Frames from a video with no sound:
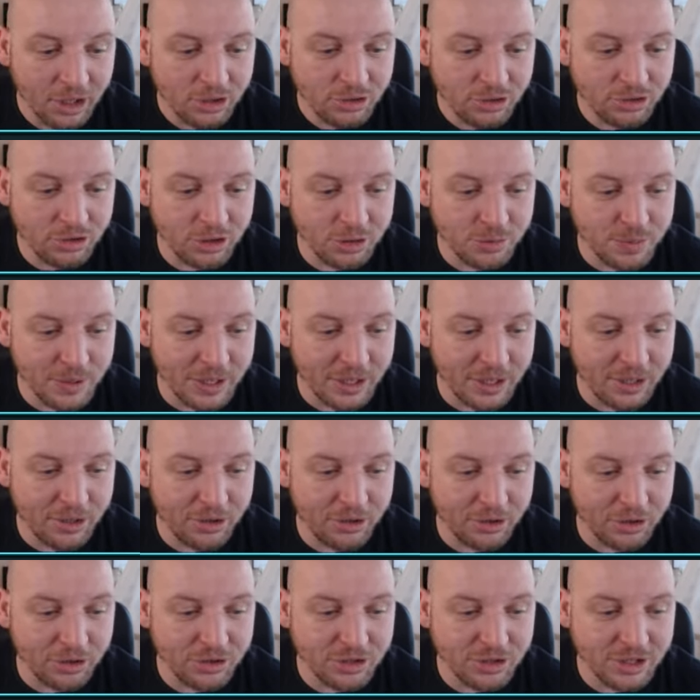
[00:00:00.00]
So he's played
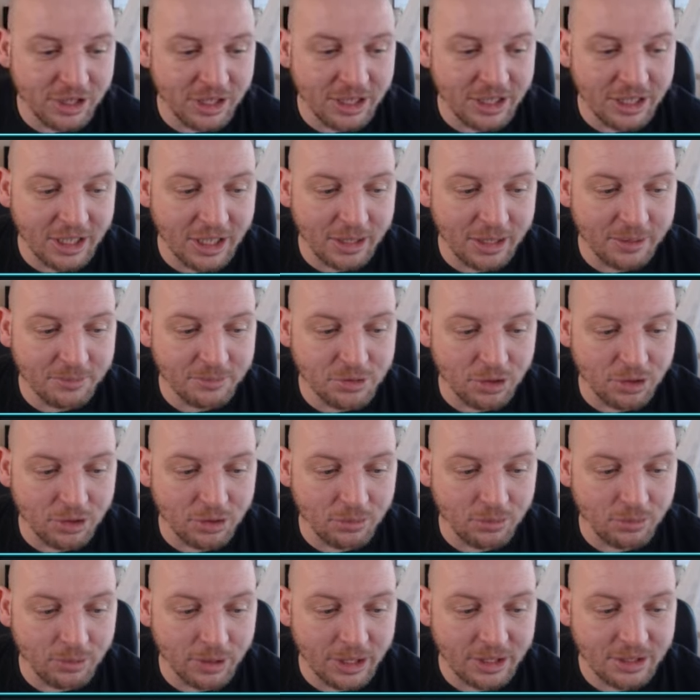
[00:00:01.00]
13 games on
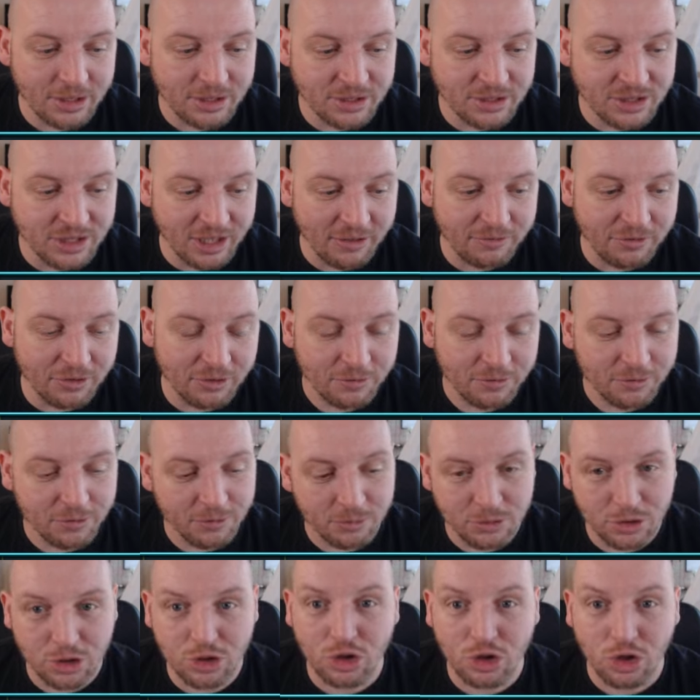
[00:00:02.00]
the wing, 7
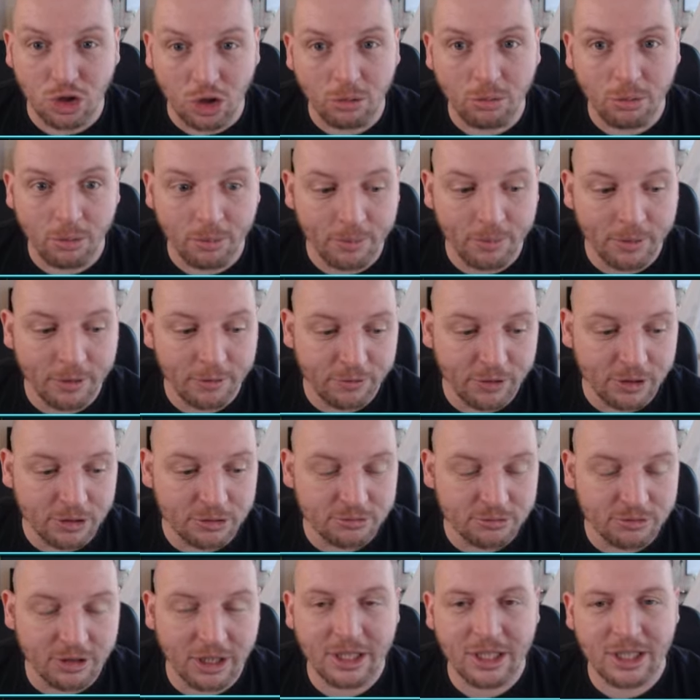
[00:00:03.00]
from just normal
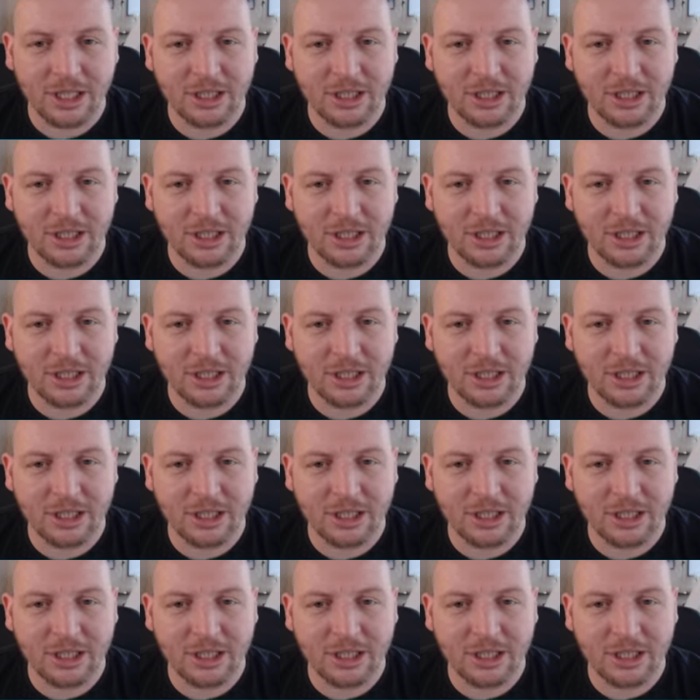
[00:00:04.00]
midfield, right?